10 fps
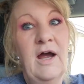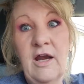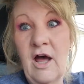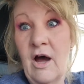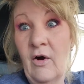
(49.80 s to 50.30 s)
I
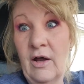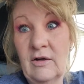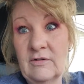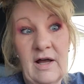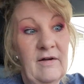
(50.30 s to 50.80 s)
know. I
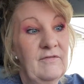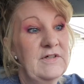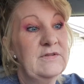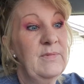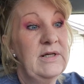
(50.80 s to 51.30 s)
don't have
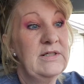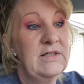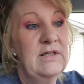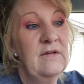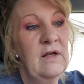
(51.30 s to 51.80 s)
this many
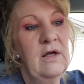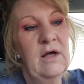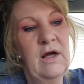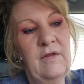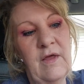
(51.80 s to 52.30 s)

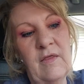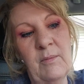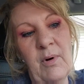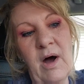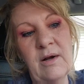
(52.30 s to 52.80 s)
teeth. And then the
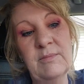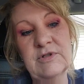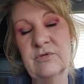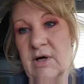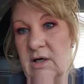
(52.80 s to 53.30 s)
bottom
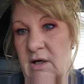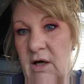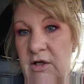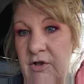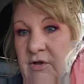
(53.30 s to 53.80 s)
is right
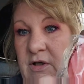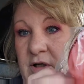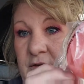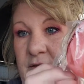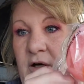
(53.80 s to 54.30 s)

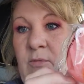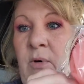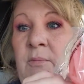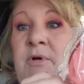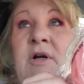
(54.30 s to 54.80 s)
underneath it.
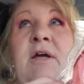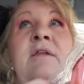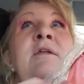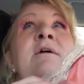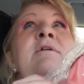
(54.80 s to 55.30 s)
Mom, you're hitting
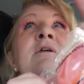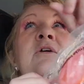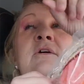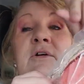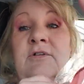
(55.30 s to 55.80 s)
the...
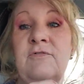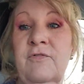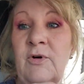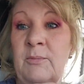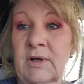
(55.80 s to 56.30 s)
You're
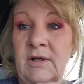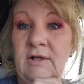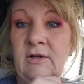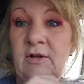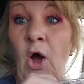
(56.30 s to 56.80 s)
filming.
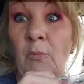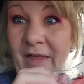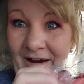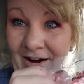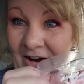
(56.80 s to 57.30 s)
Yeah, oh,
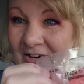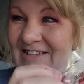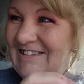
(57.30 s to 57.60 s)
there.